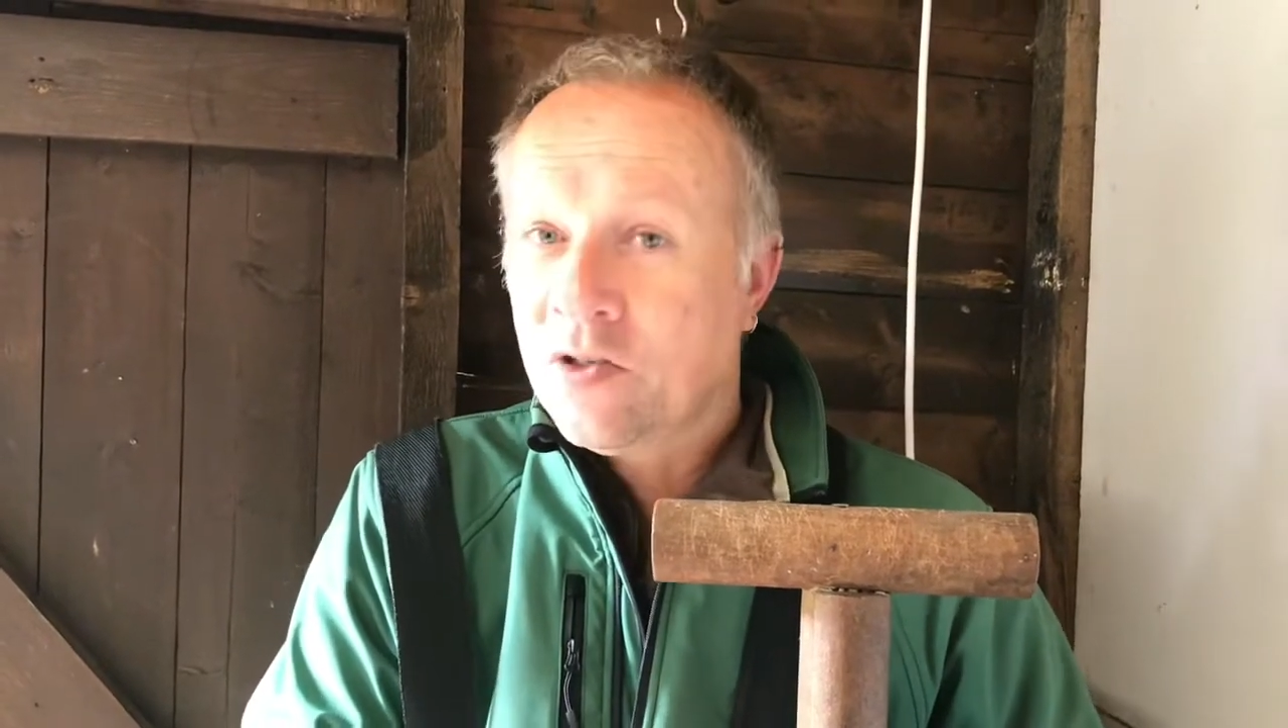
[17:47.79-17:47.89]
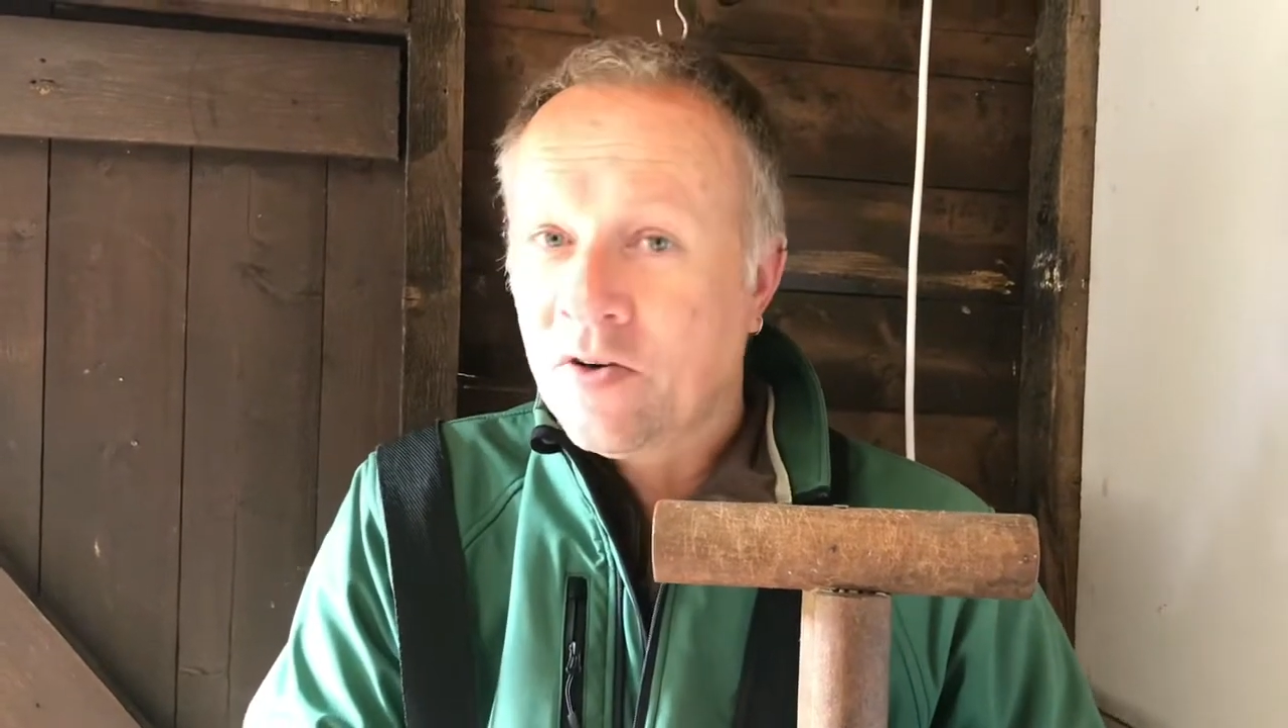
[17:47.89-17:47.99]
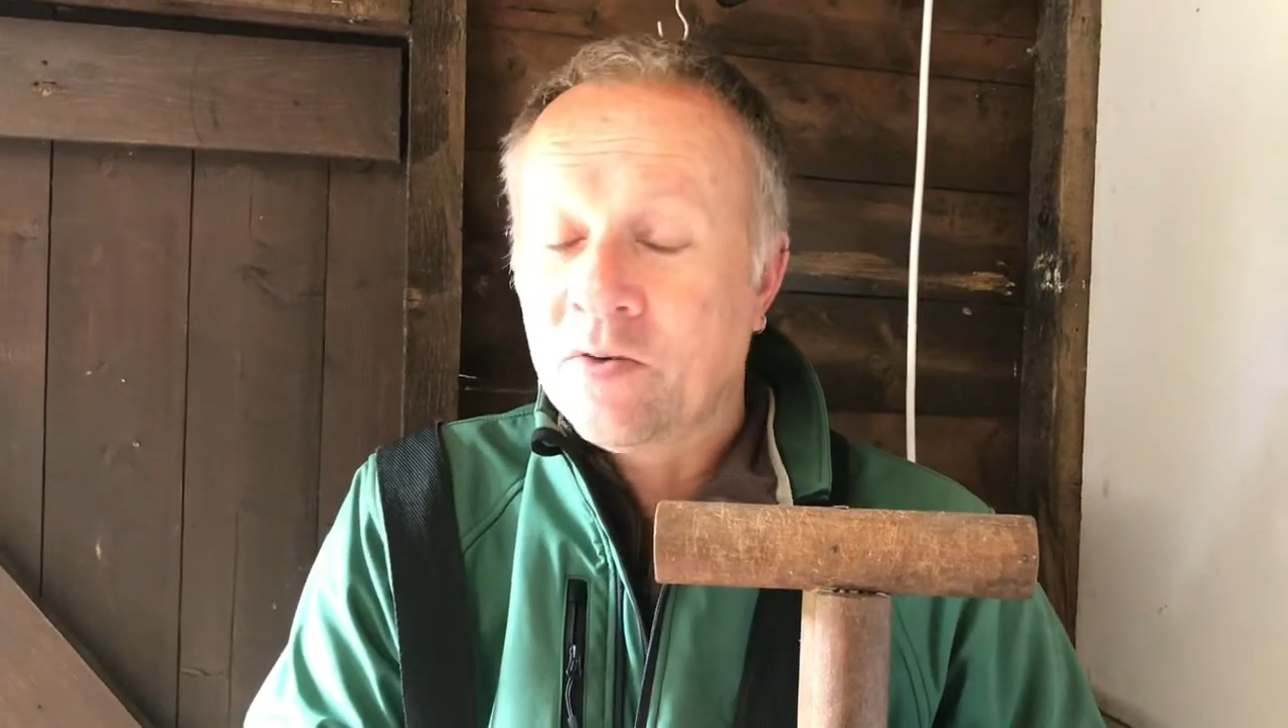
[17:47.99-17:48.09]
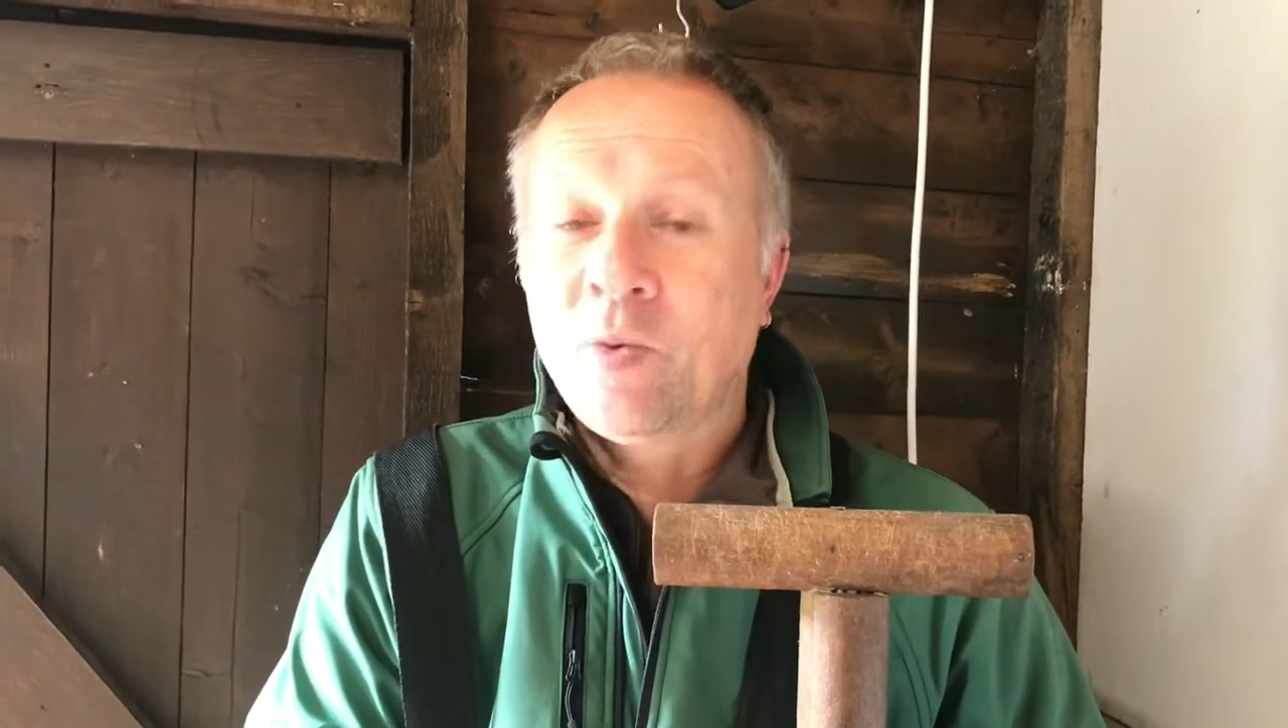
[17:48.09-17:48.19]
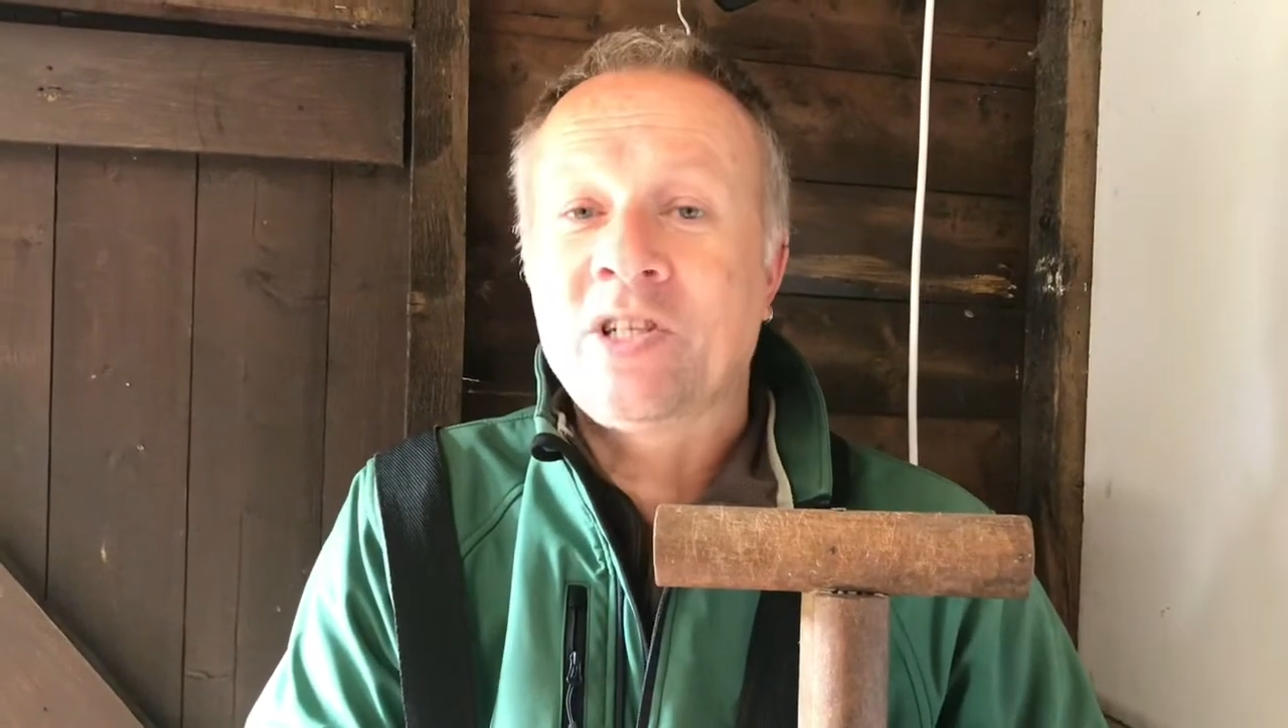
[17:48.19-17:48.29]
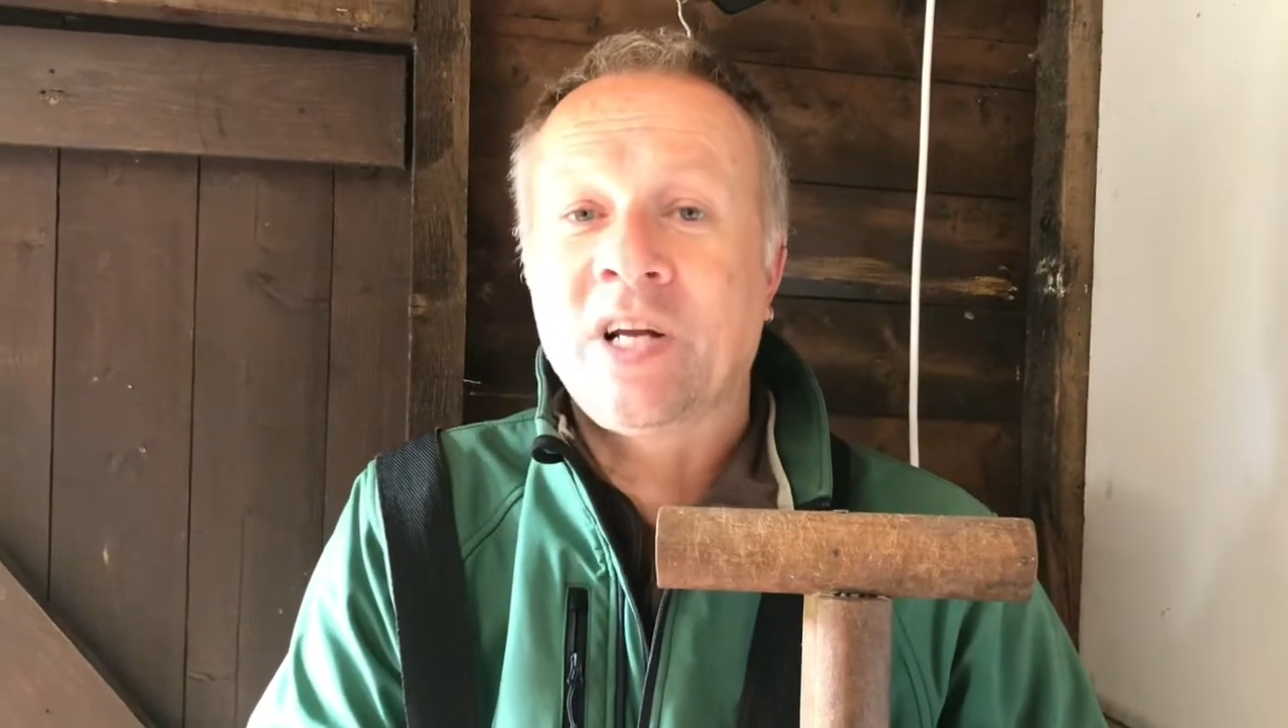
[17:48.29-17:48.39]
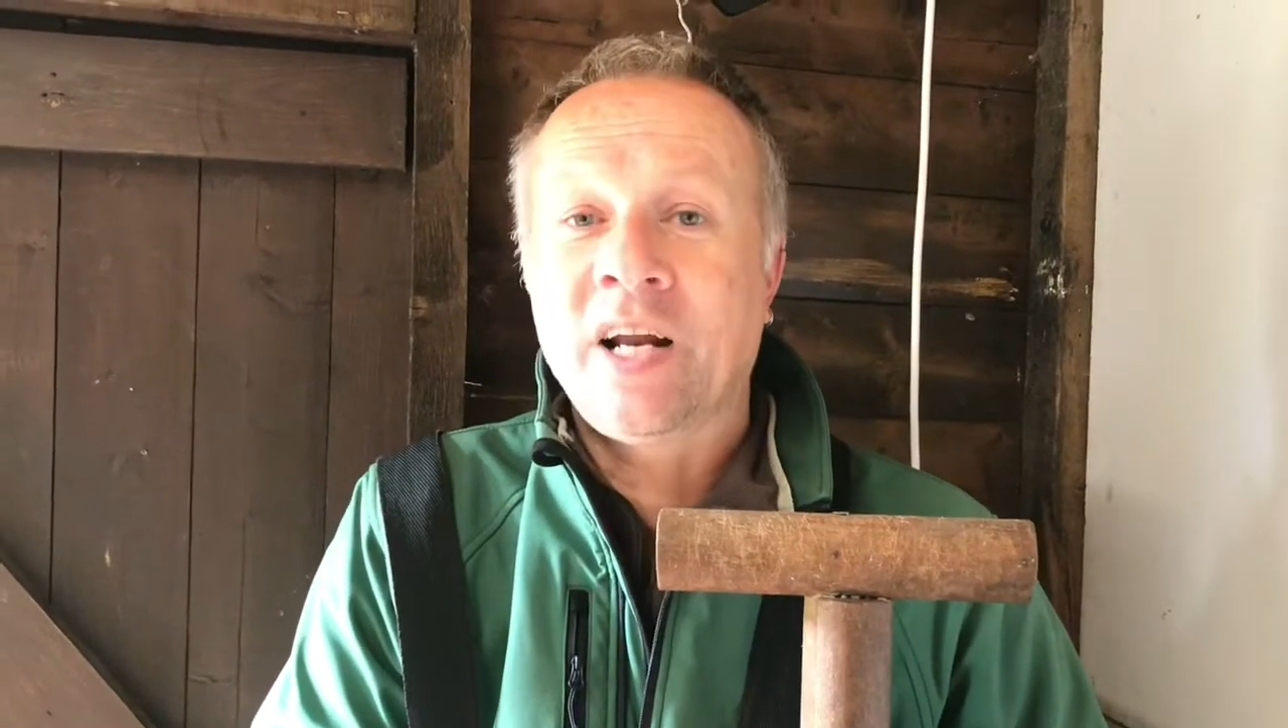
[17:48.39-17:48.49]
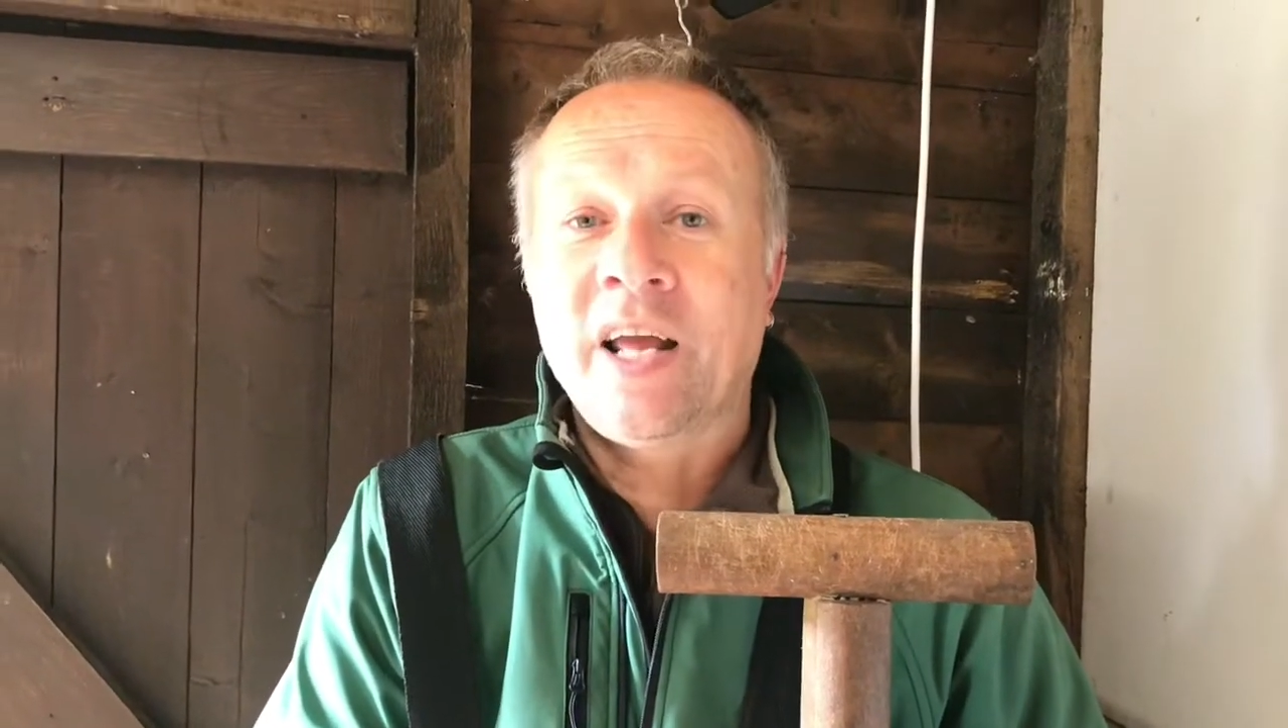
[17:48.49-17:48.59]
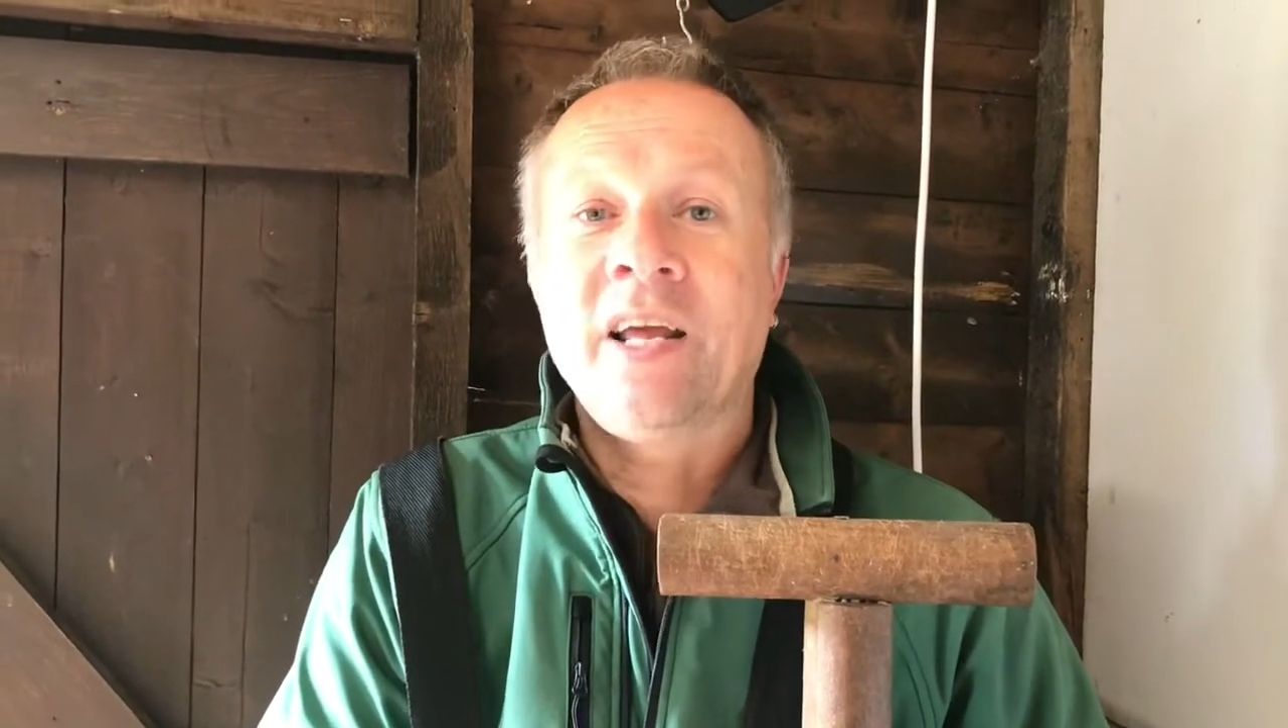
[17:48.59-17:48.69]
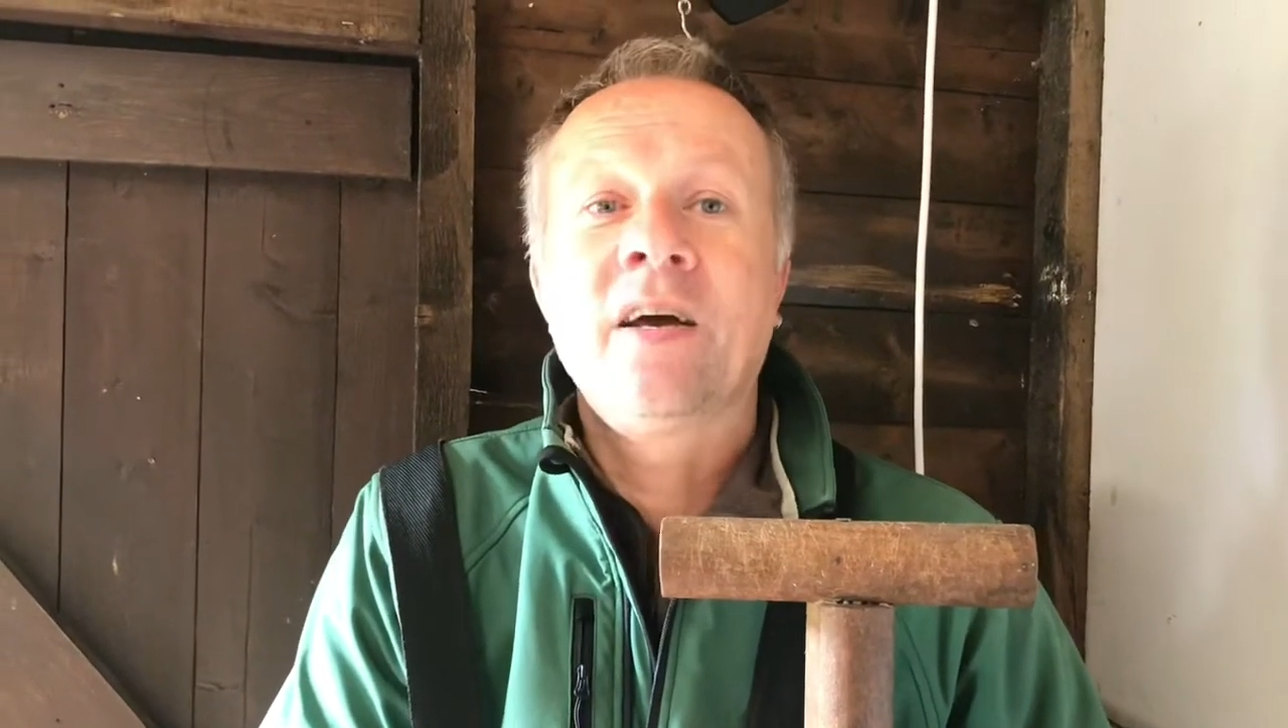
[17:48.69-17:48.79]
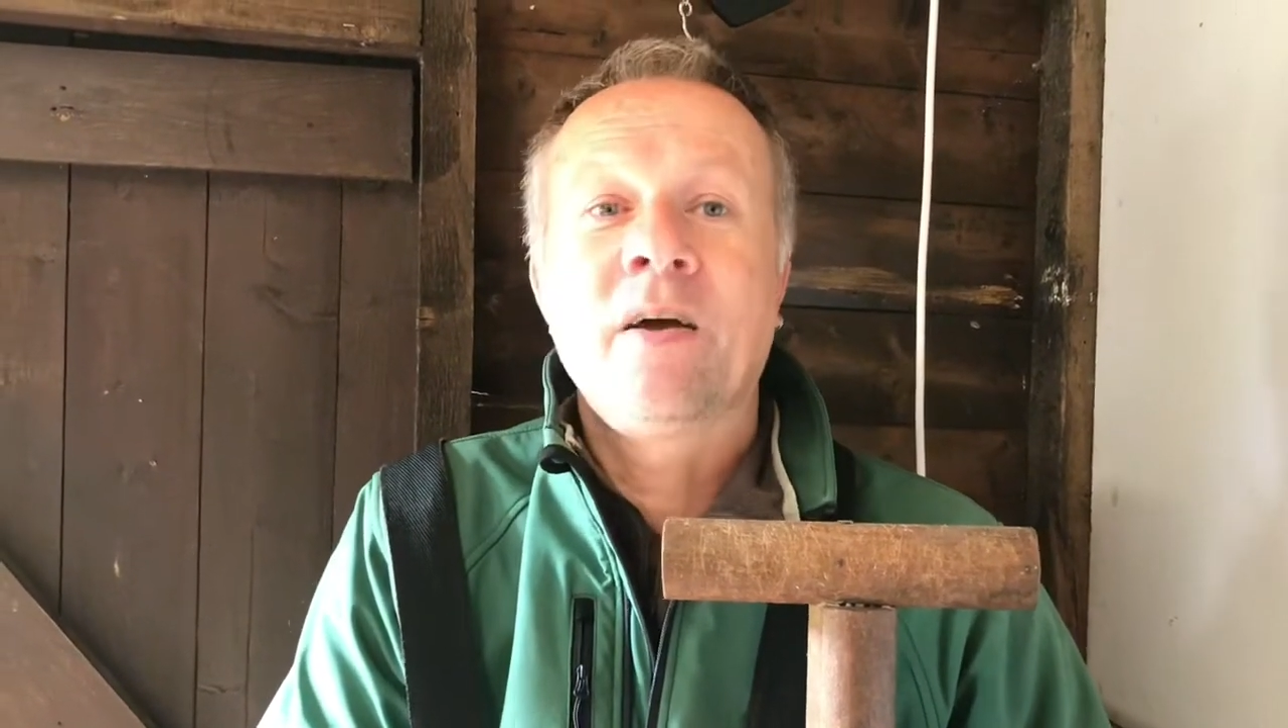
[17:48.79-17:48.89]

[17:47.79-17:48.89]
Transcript: unwittingly